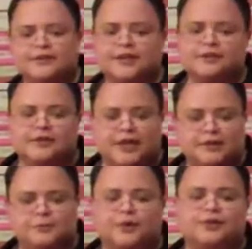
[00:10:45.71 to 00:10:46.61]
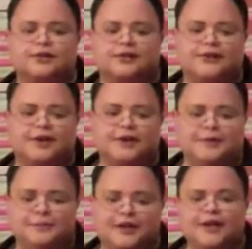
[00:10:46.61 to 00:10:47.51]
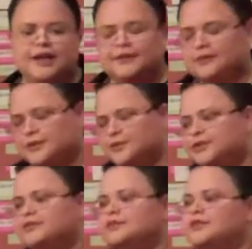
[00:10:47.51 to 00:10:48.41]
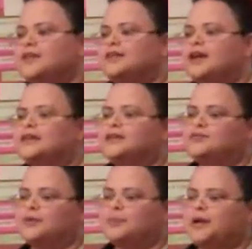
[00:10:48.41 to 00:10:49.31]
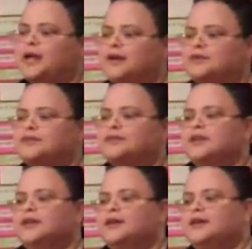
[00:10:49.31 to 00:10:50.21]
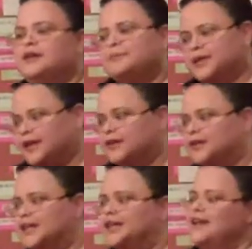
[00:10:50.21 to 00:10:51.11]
and she had a mole on her arm, and she was exactly 4 pounds, but healthy.